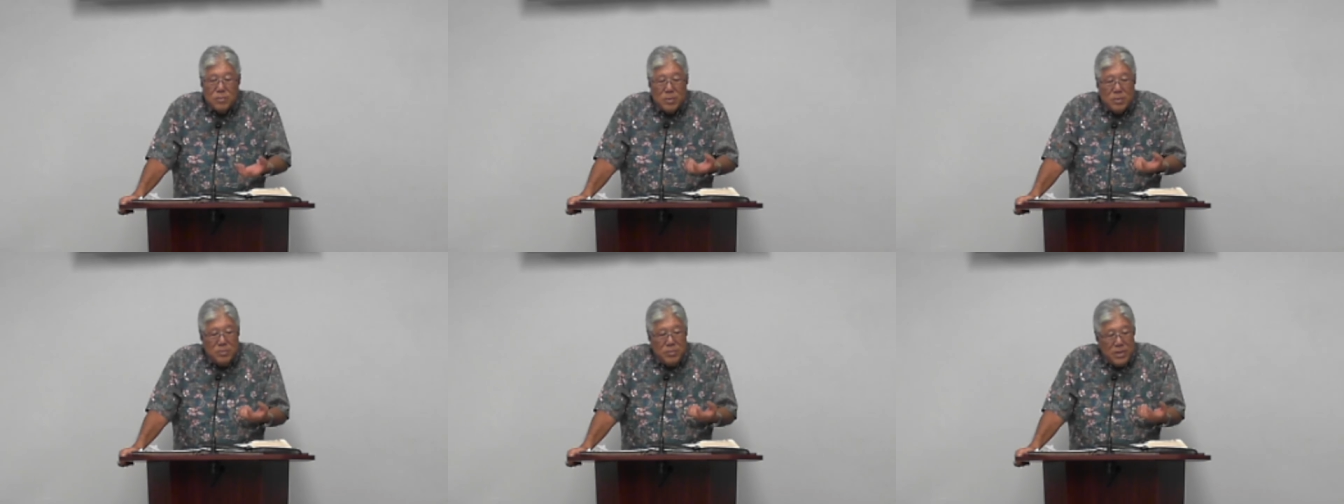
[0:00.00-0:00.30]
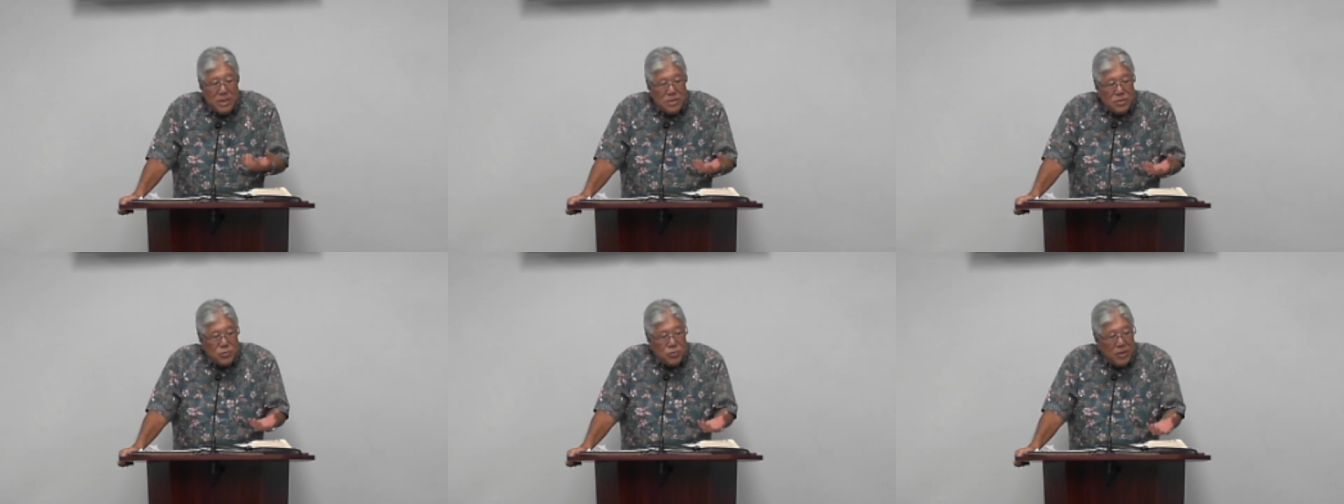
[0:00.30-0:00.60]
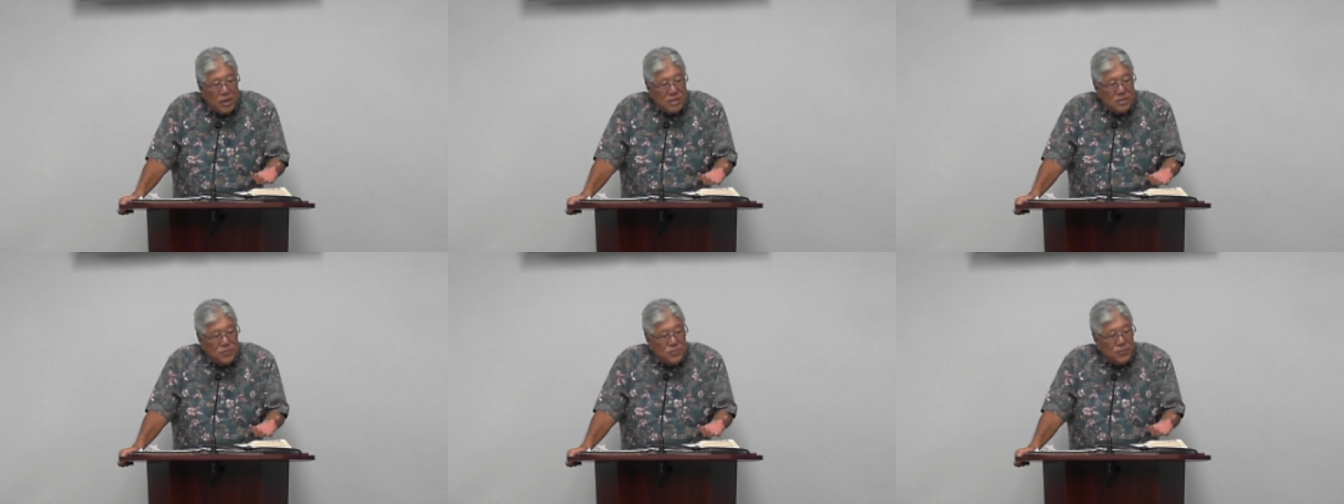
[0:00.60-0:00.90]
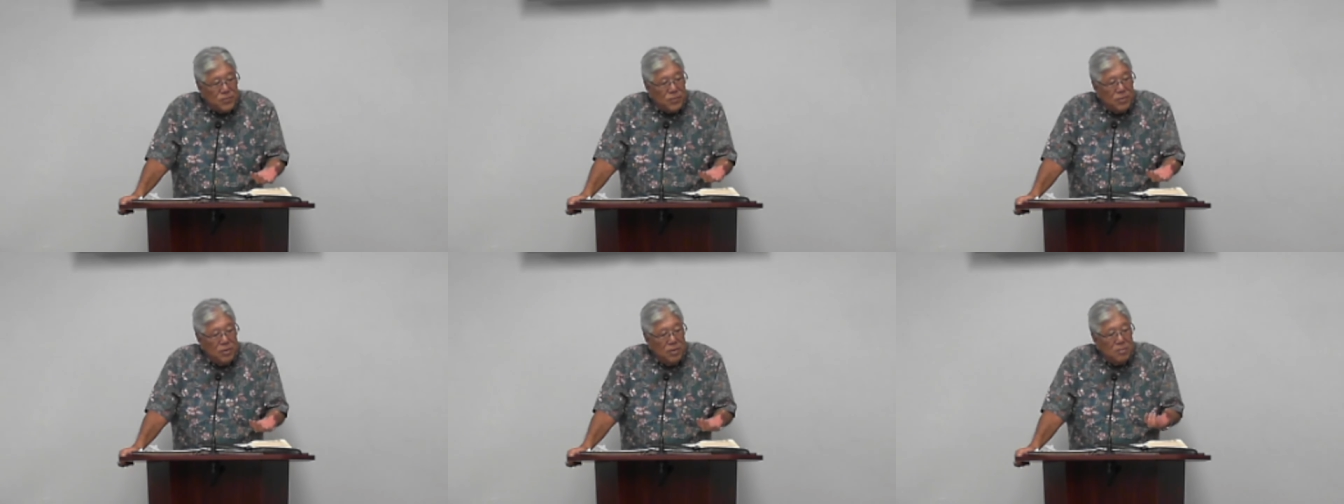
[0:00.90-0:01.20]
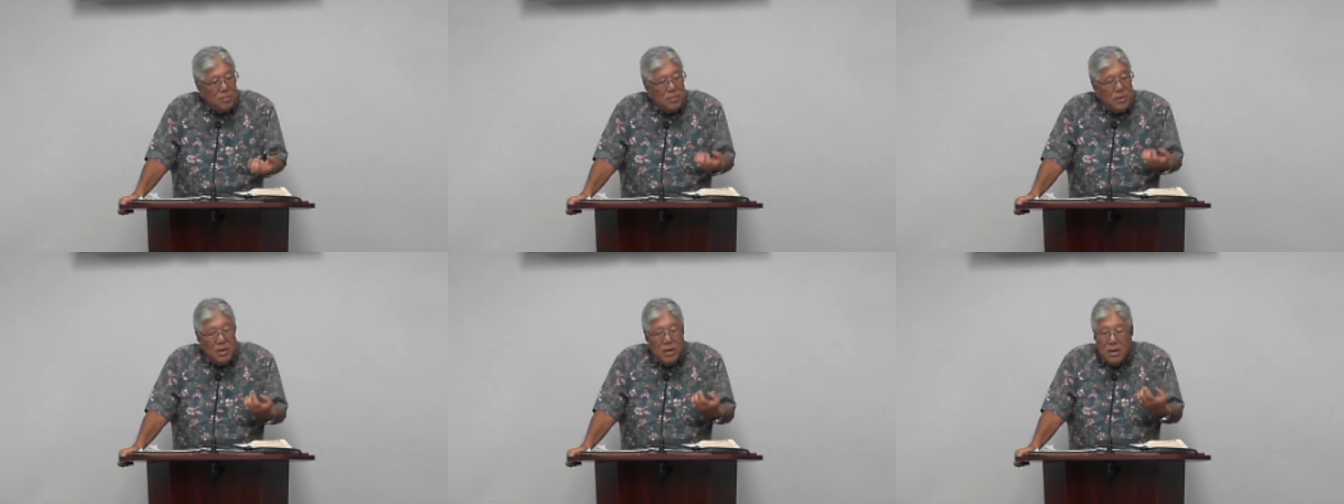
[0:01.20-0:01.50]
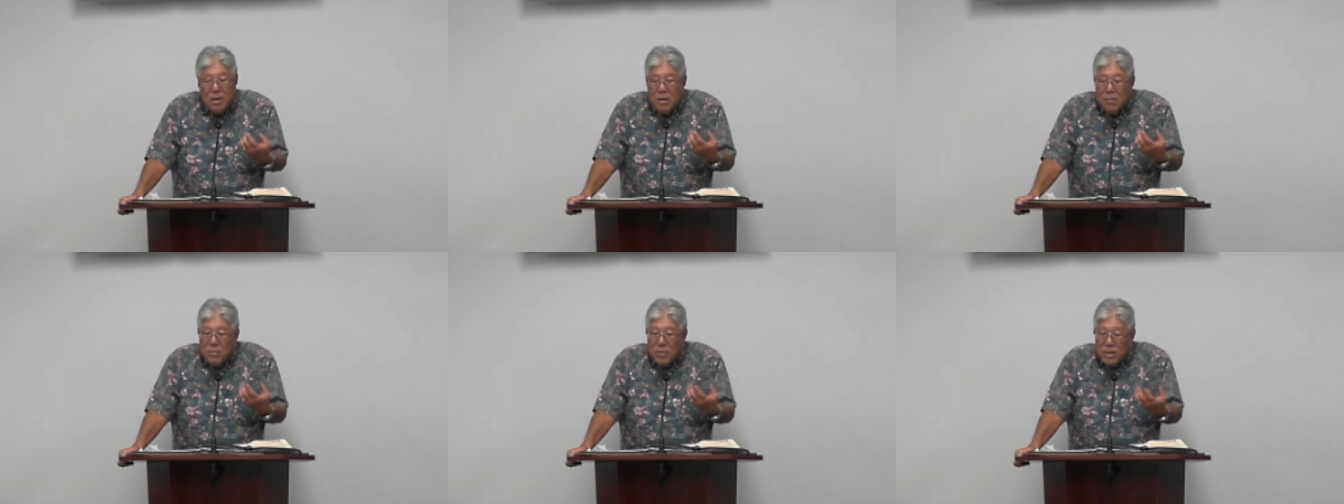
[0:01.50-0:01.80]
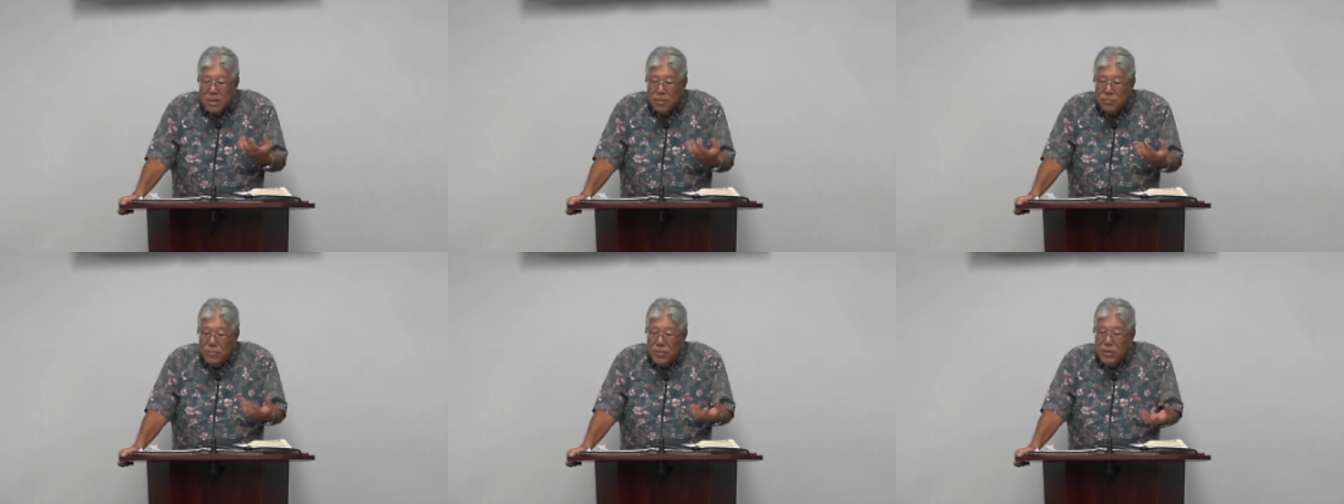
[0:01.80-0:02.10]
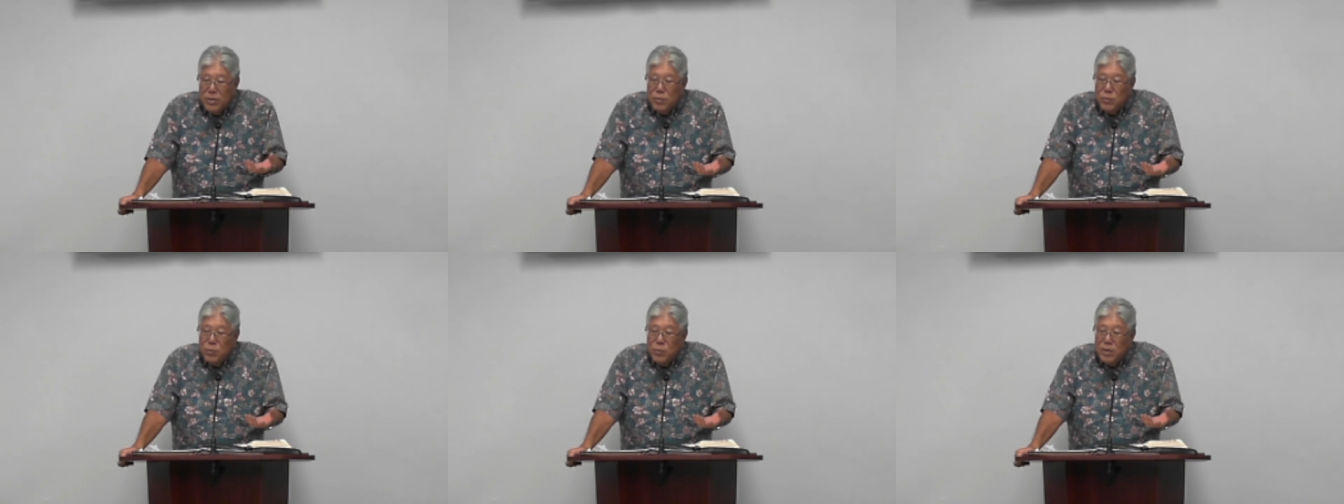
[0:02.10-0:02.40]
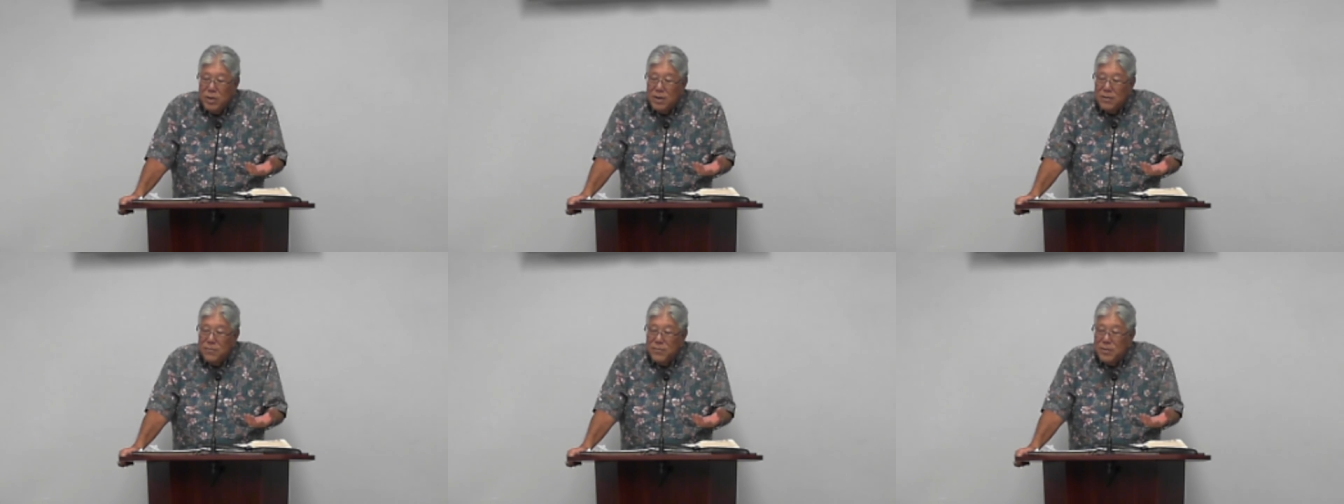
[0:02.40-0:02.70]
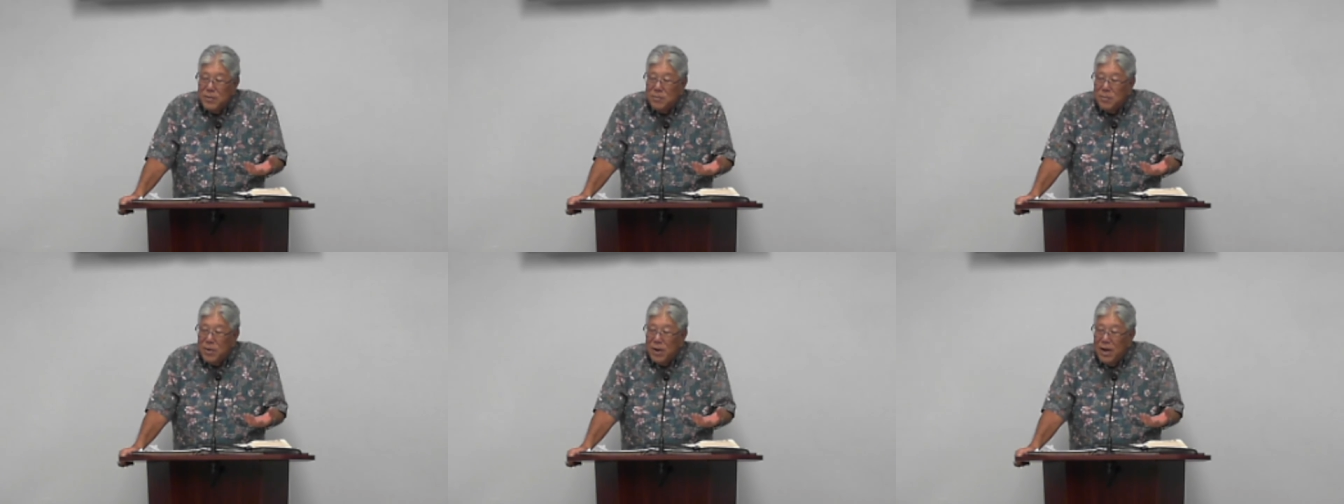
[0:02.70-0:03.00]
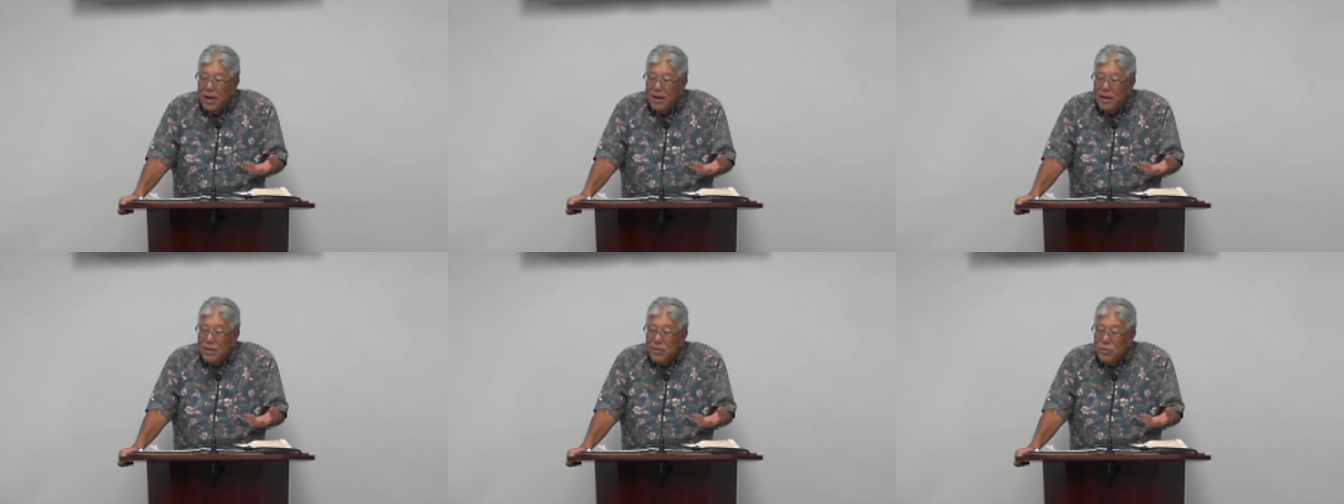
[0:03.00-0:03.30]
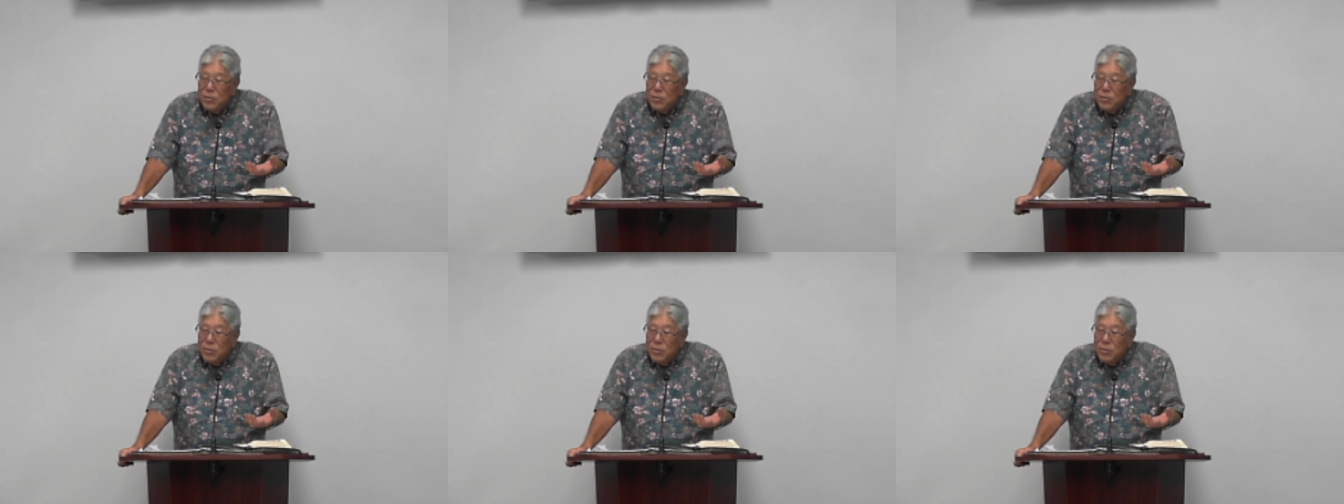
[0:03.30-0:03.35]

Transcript: but being transformed by the renewing of the mind.